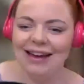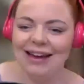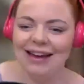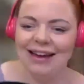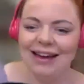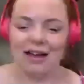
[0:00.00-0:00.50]

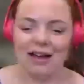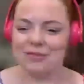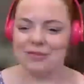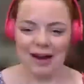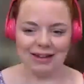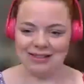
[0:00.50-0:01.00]
That's
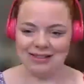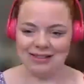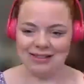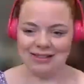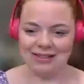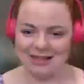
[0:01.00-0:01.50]
why I did
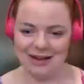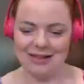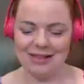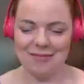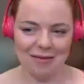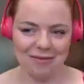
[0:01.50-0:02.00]
the
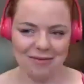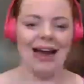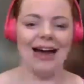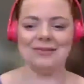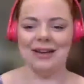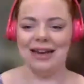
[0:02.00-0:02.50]

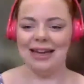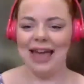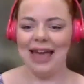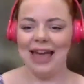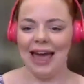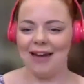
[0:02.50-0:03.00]
Mumfluencer
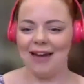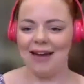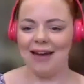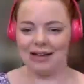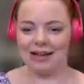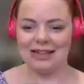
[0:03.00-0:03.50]
Academy. Get
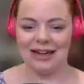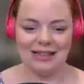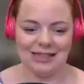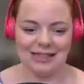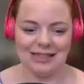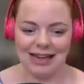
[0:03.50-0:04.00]
everyone
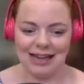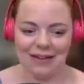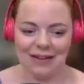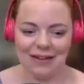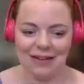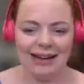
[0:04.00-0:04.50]
monetizing
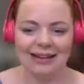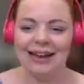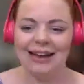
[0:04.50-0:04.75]
out there.